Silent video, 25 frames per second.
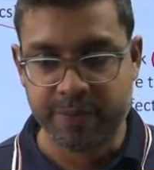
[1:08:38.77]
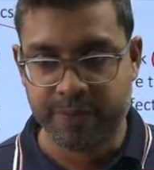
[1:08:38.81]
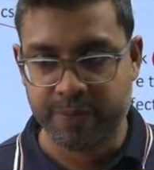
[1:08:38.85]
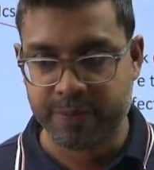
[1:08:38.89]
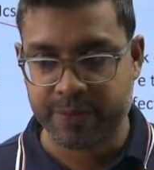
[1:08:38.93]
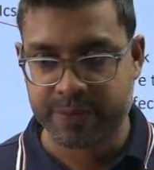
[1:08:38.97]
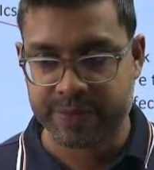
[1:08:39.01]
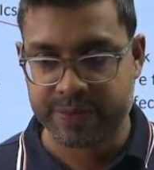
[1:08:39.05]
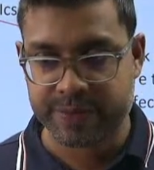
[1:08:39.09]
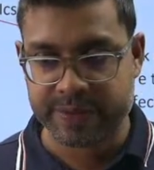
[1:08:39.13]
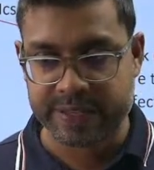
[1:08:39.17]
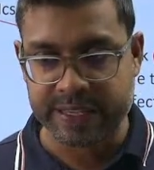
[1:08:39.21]

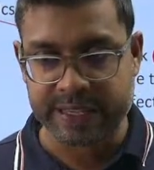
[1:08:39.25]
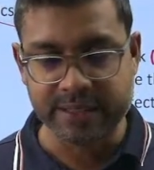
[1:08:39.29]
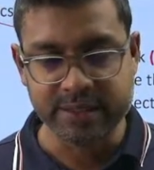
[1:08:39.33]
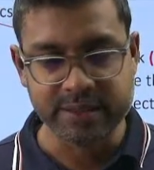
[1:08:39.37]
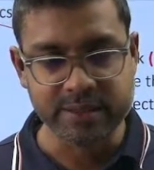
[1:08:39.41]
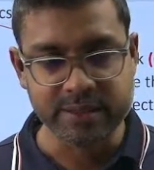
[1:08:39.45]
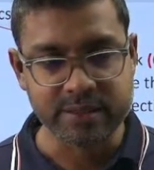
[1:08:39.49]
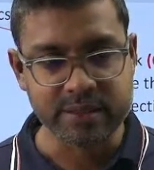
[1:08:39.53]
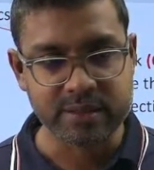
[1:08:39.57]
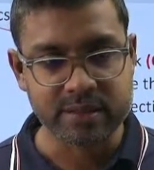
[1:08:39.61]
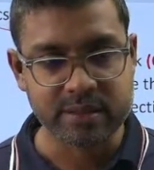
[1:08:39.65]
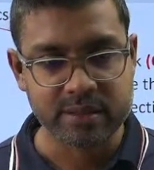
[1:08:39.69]

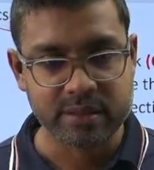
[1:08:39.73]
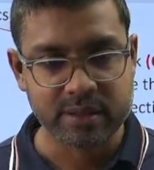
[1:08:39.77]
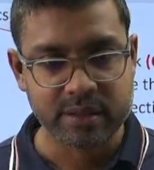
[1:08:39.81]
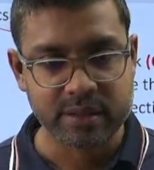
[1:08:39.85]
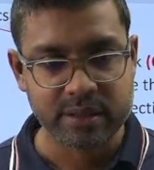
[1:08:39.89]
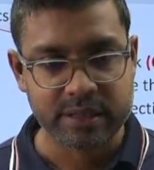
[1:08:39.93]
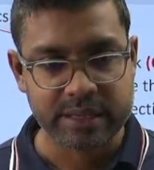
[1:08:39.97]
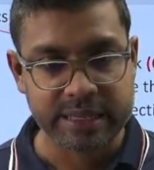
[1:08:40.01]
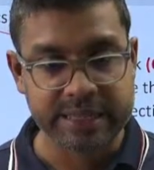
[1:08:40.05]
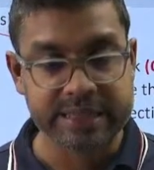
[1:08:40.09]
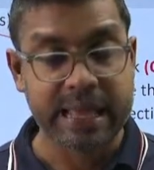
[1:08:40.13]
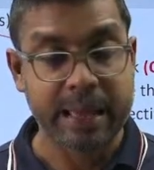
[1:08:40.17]
since
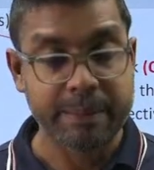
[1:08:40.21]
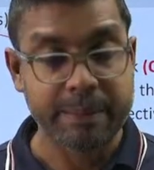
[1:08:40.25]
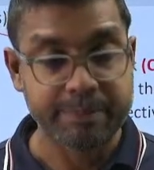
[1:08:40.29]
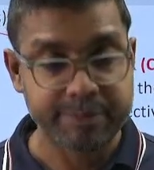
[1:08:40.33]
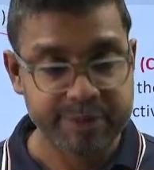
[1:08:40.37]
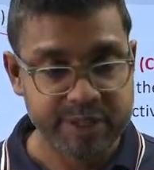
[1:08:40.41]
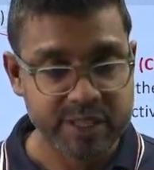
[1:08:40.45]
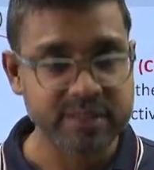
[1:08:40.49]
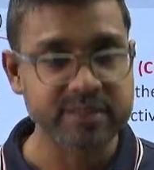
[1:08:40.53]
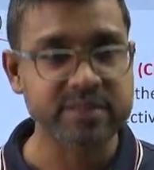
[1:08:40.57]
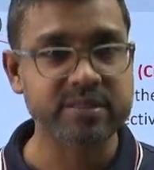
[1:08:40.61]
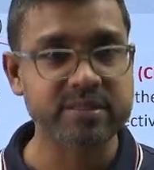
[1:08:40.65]
in the
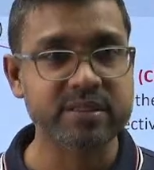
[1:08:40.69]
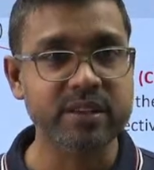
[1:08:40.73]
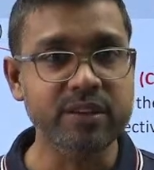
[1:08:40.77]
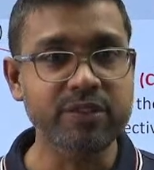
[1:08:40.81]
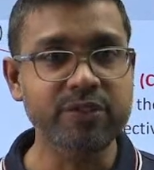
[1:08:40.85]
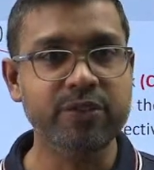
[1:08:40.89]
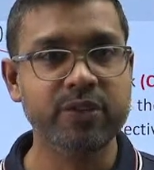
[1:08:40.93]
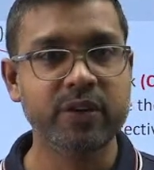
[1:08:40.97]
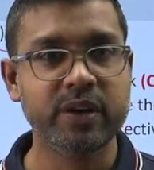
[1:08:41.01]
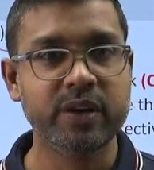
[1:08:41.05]
absence of